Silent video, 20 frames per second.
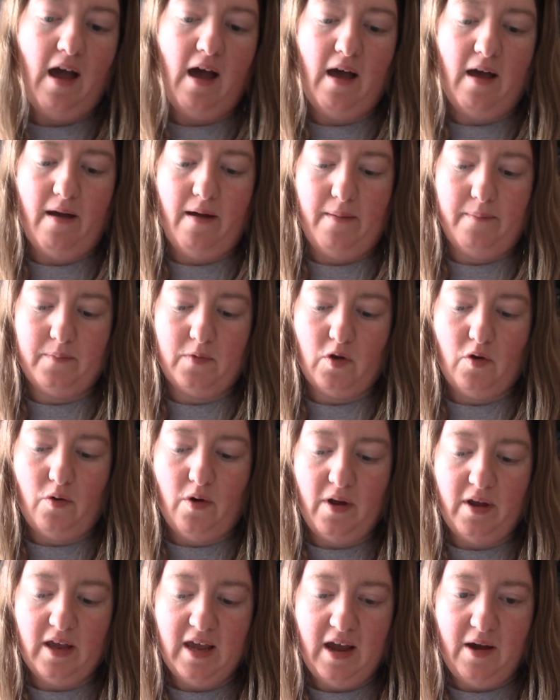Um,
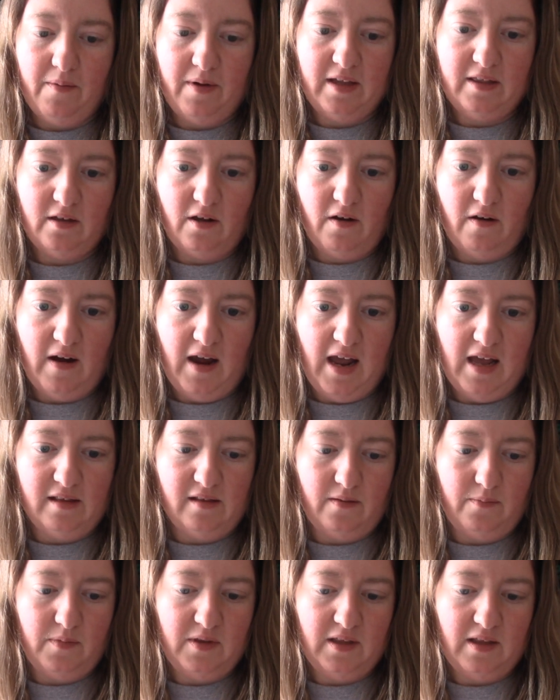can't wait to create
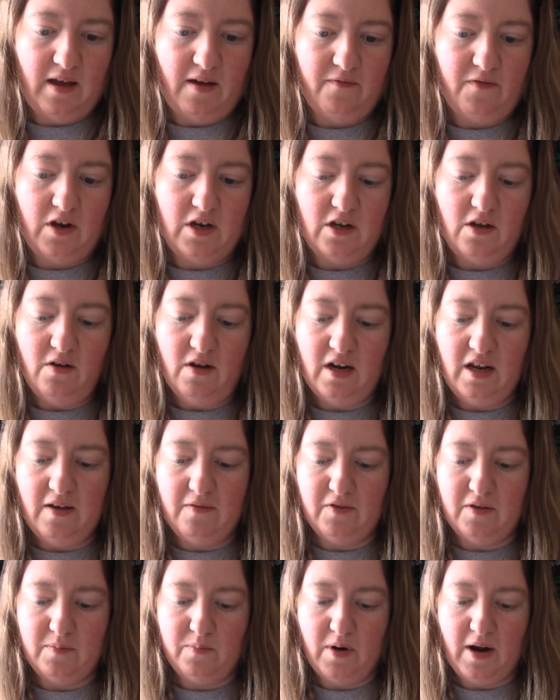some stuff. And you can
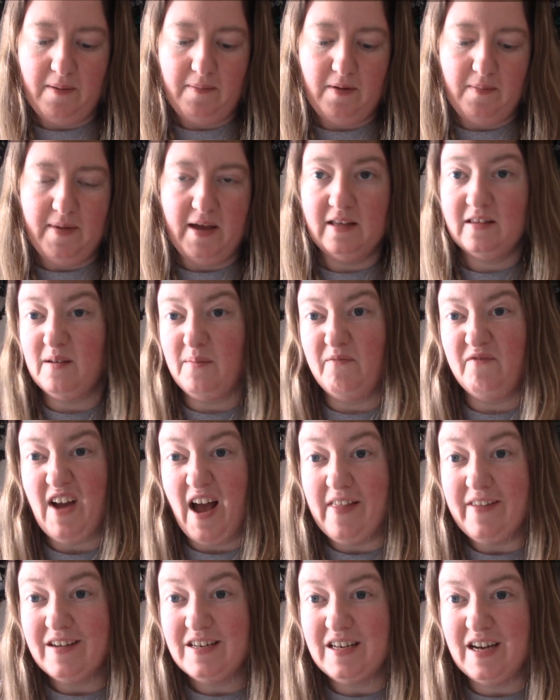even probably make some
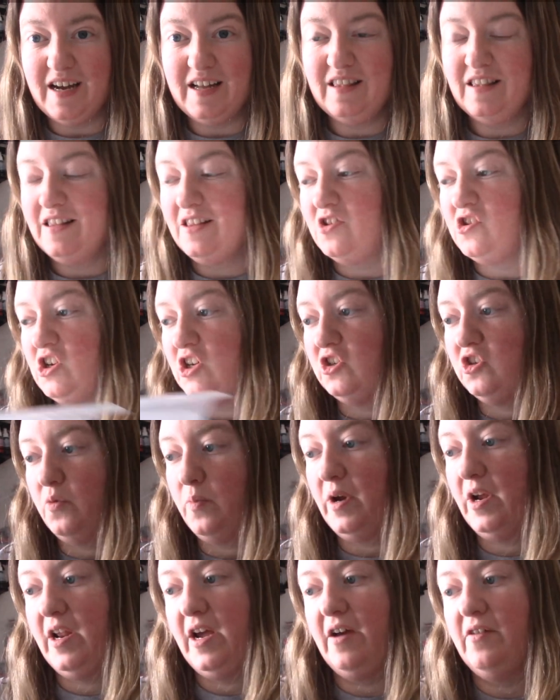Valentine's
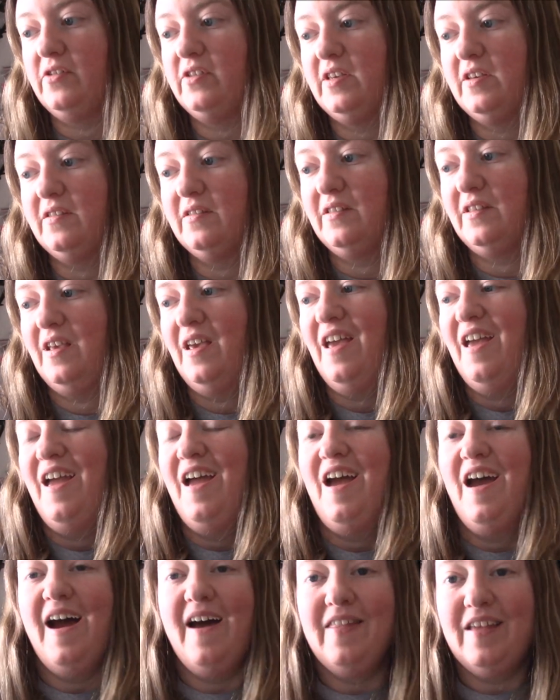gingerbread houses.
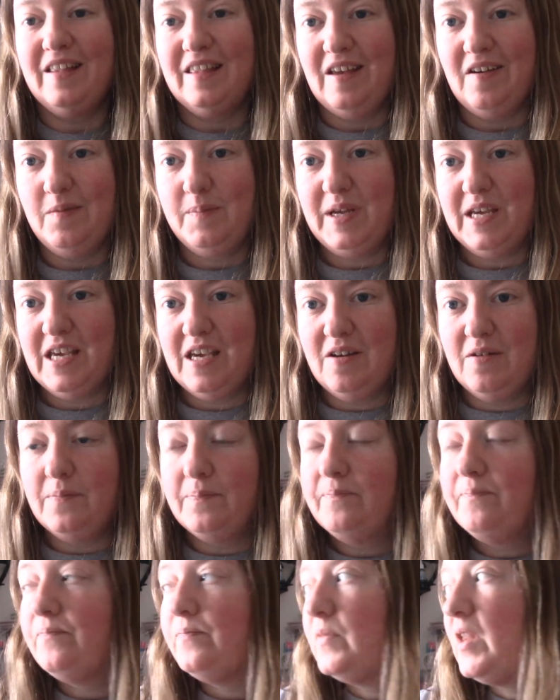I think that would be cute.
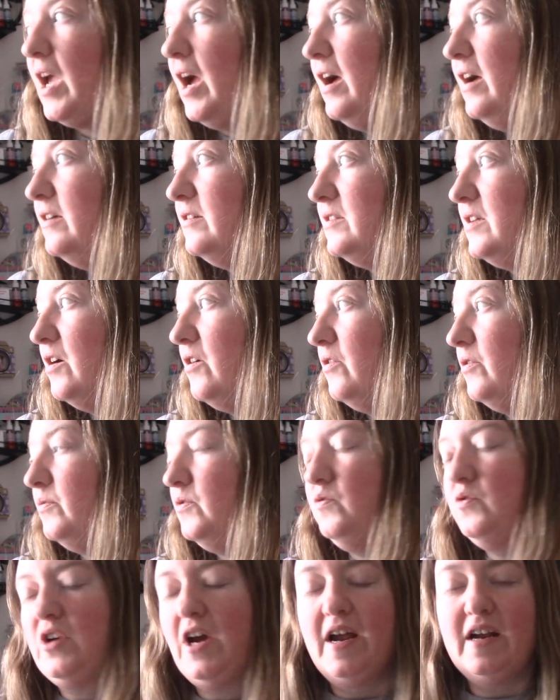So
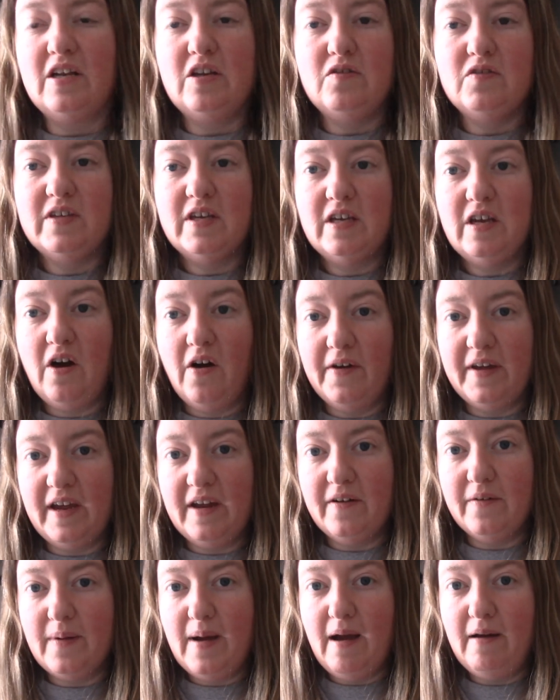try to use it all
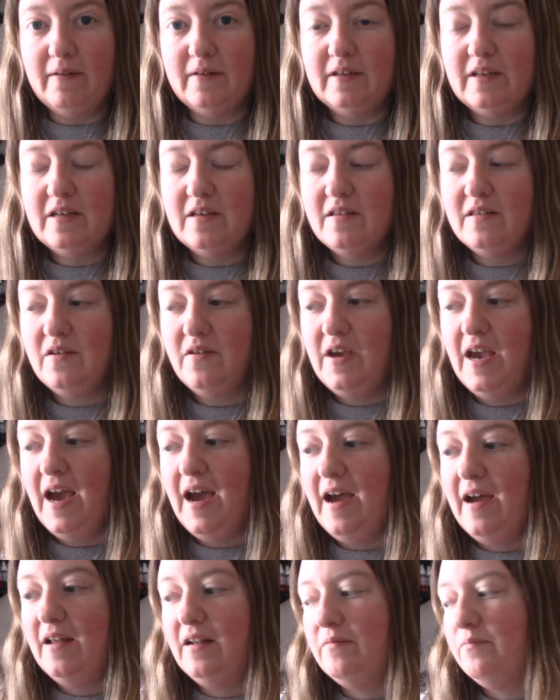year round. So
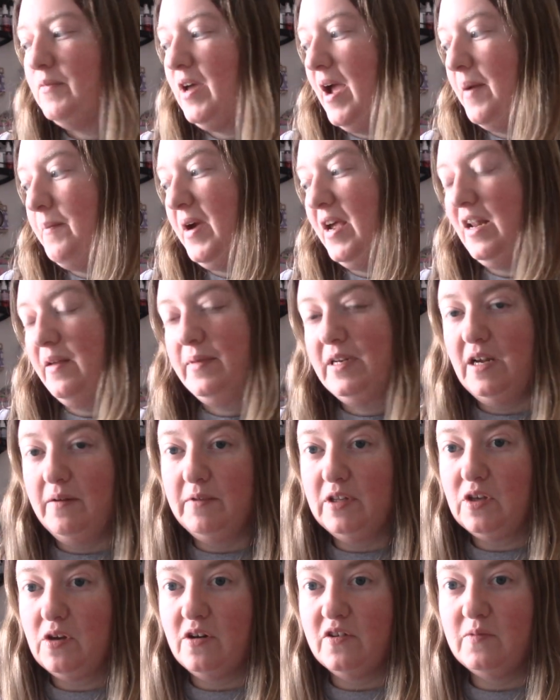yeah, and I might not be done
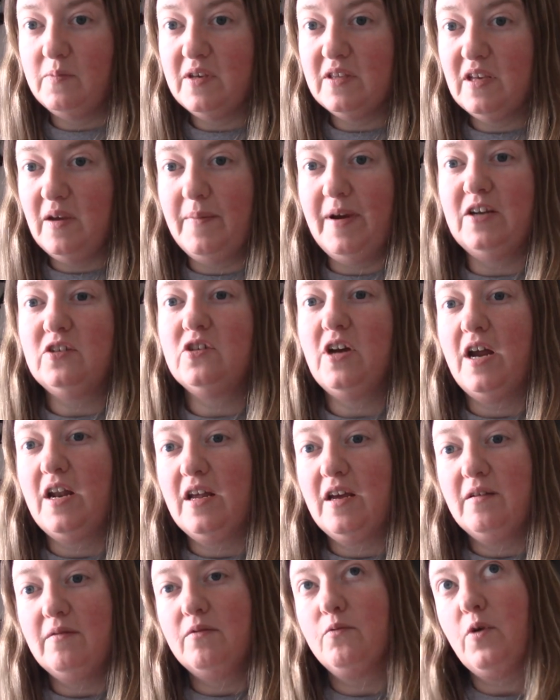with Christmas. I might try
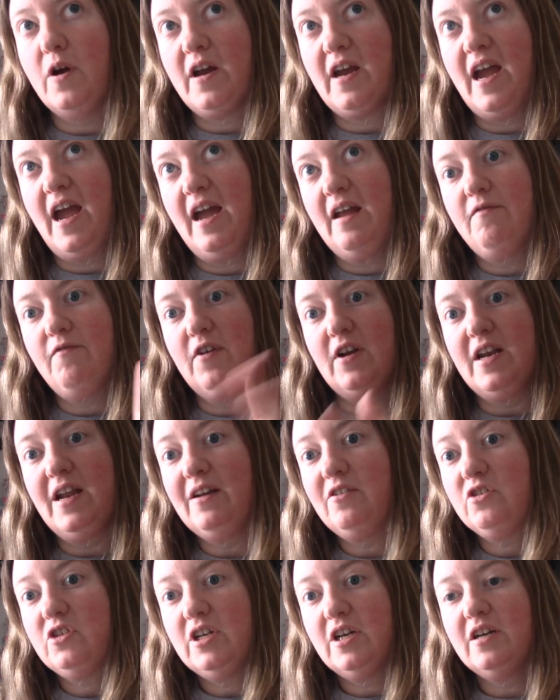to work ahead for
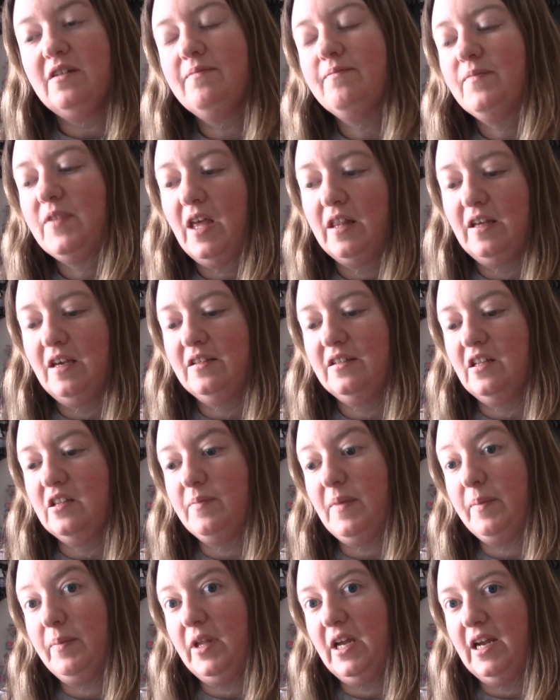next year. At least
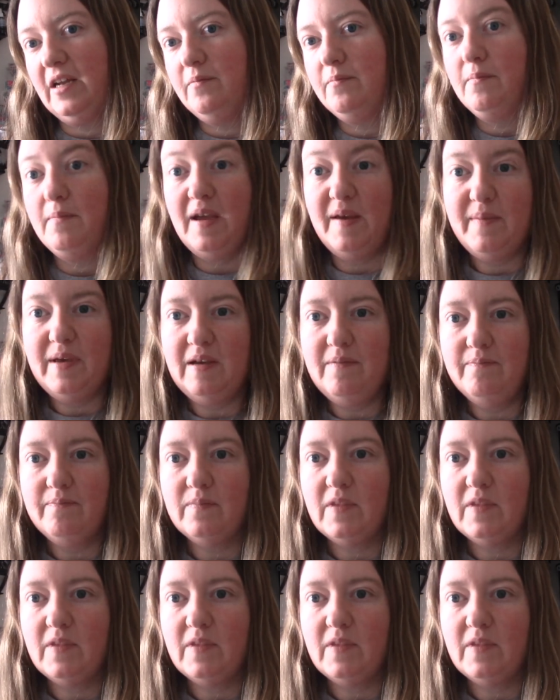that's my plan. Maybe.